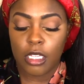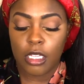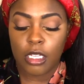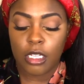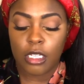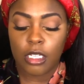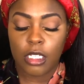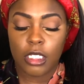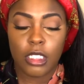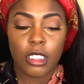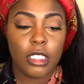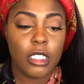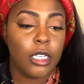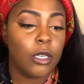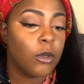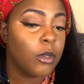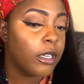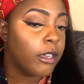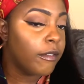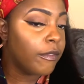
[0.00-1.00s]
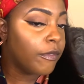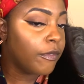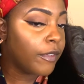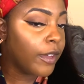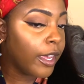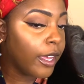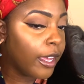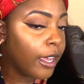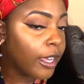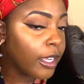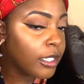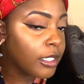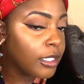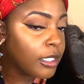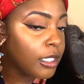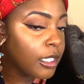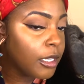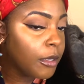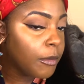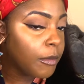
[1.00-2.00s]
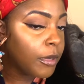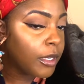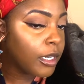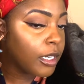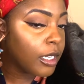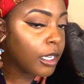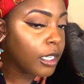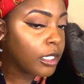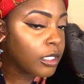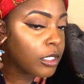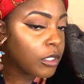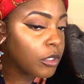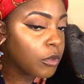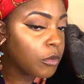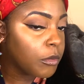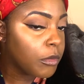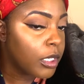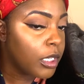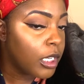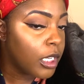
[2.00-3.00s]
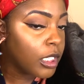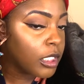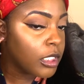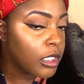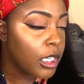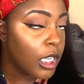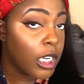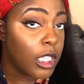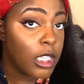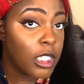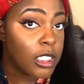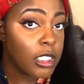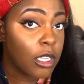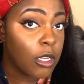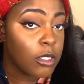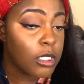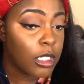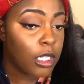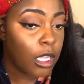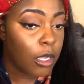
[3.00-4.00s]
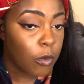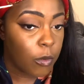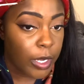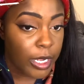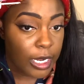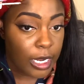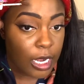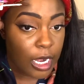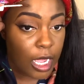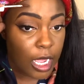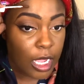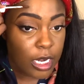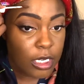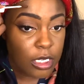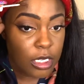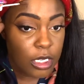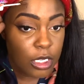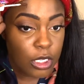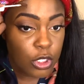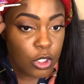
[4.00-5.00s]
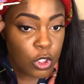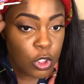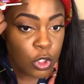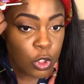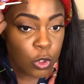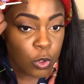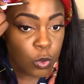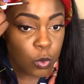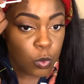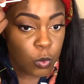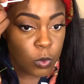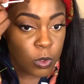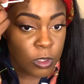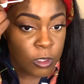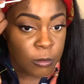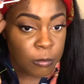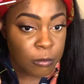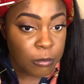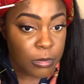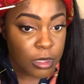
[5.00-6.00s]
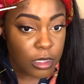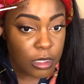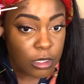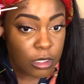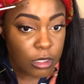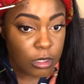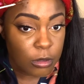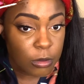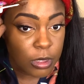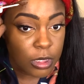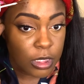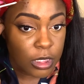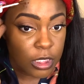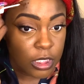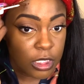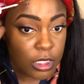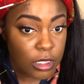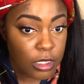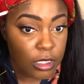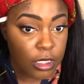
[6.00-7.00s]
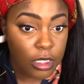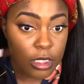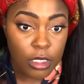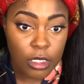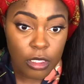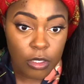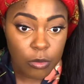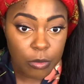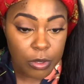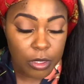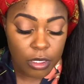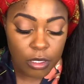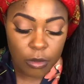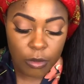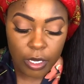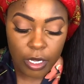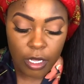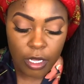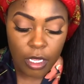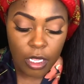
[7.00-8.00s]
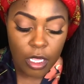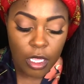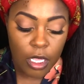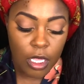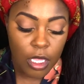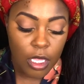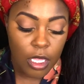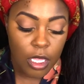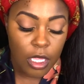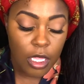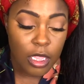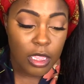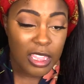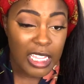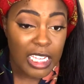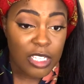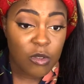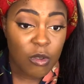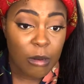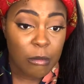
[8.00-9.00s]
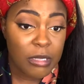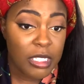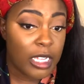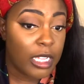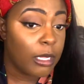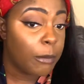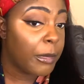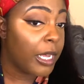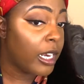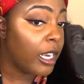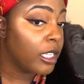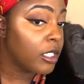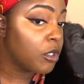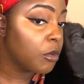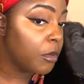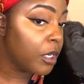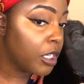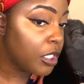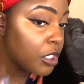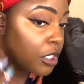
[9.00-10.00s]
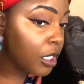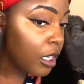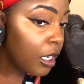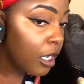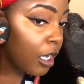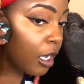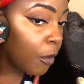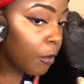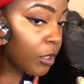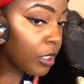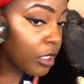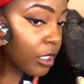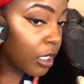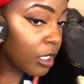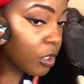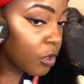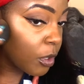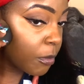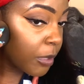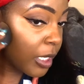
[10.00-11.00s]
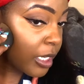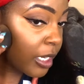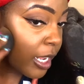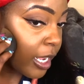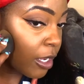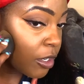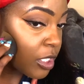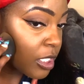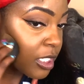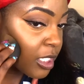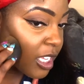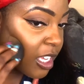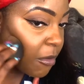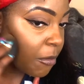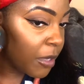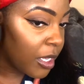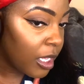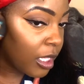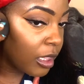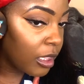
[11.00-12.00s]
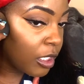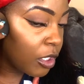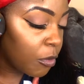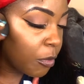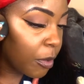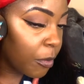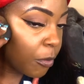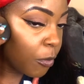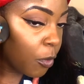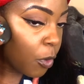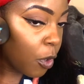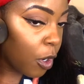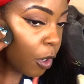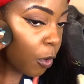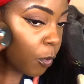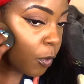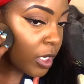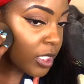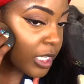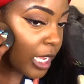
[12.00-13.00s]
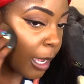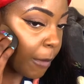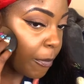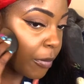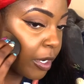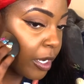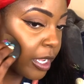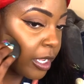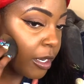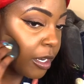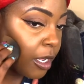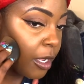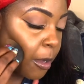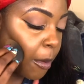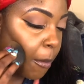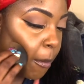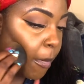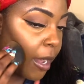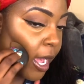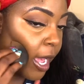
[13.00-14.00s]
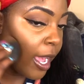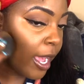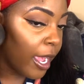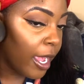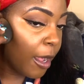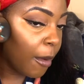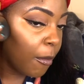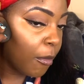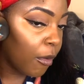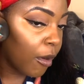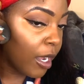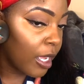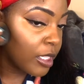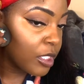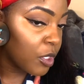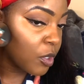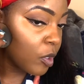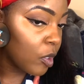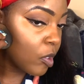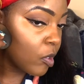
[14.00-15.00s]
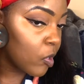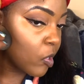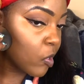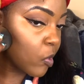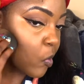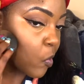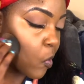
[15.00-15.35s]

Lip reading: concealed effect, but not too much. Honey, this goes a long way. Not too much, okay? Just a little bit, okay? That's what I'm saying about not too much. And we're just gonna sweep that down just to give me a little bit more once I put my bronzer on.